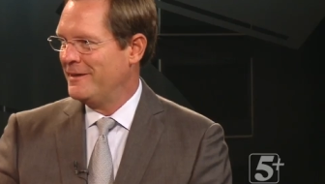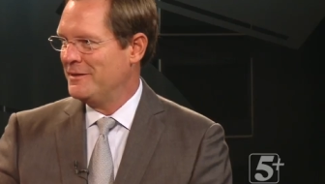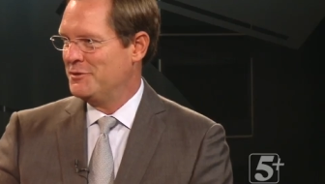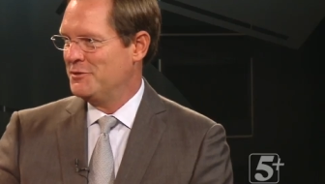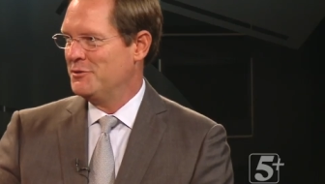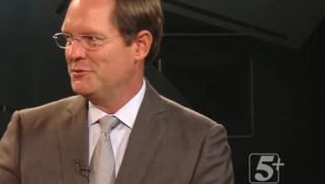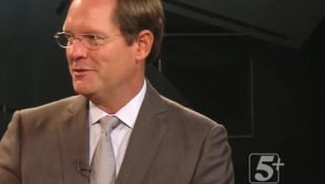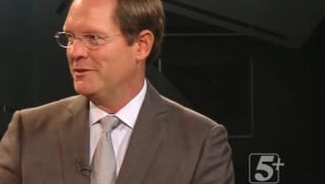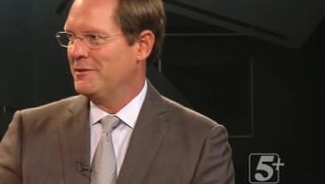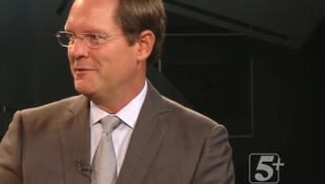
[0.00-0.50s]

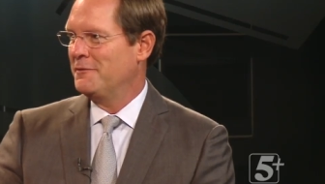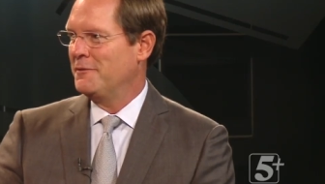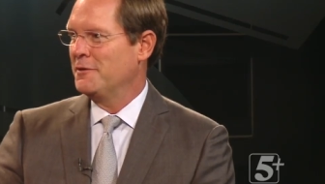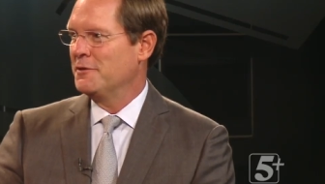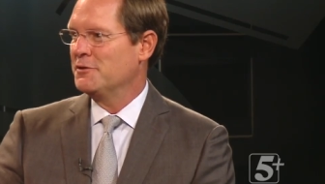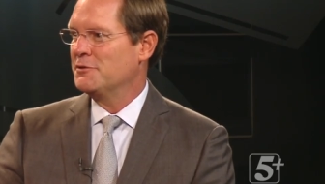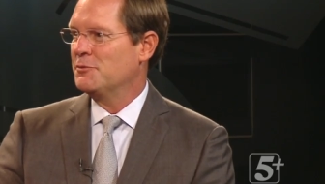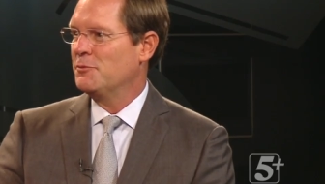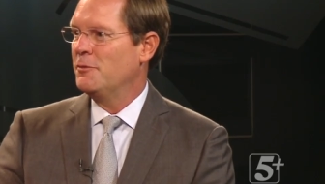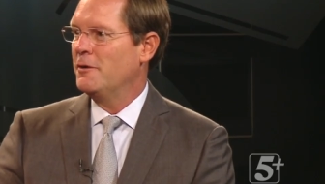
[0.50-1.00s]
That's usually the
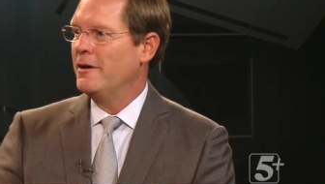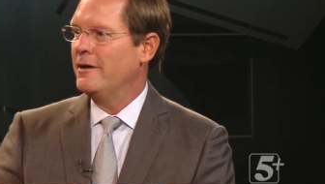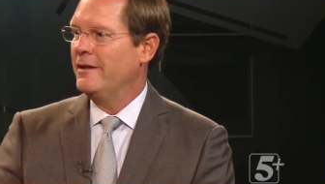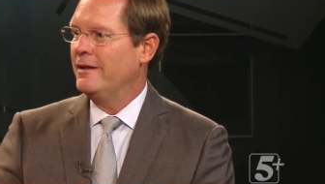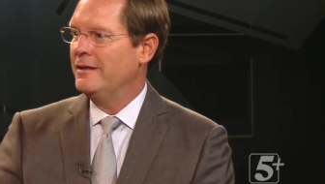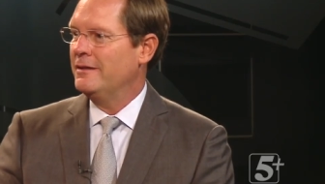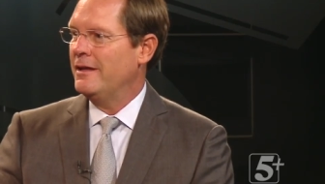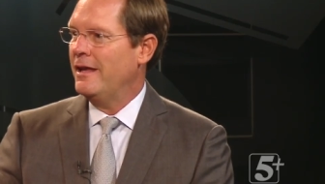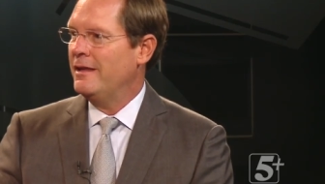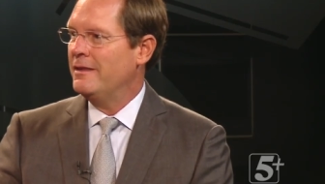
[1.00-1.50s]
first one.
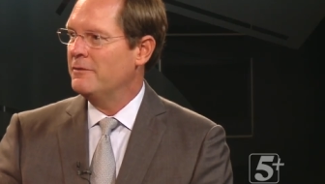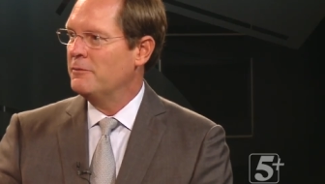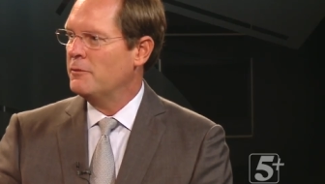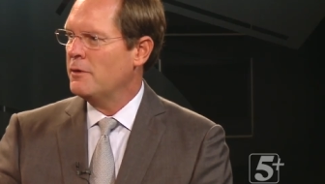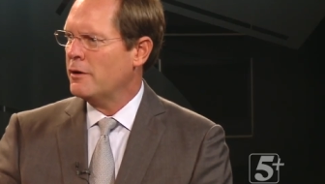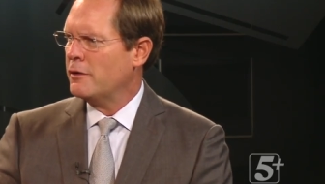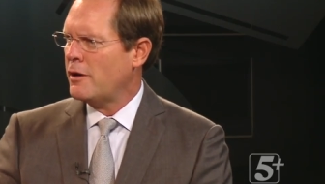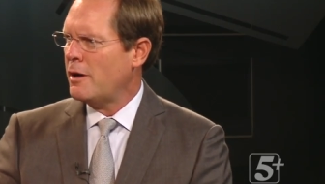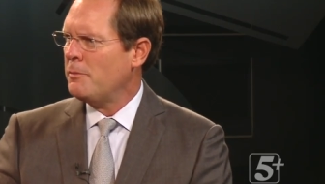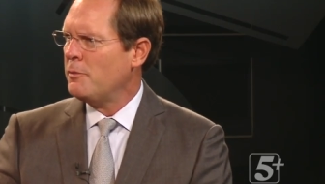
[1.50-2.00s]
And,
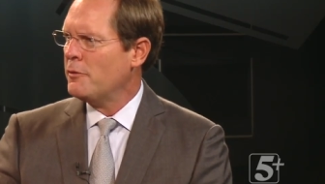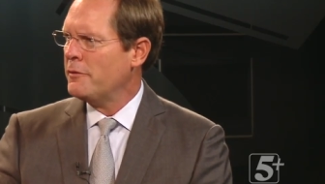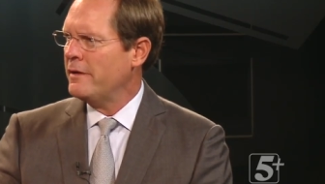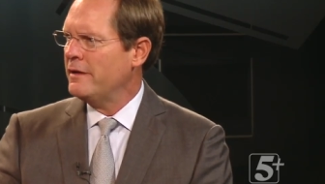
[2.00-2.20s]
and a couple